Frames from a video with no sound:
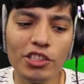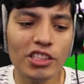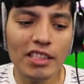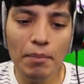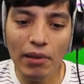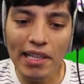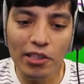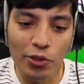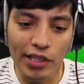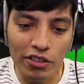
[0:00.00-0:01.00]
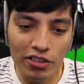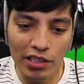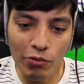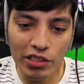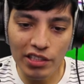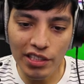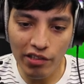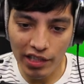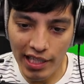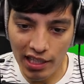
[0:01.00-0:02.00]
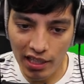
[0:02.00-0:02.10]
We're just gonna play through it to see what's new, okay?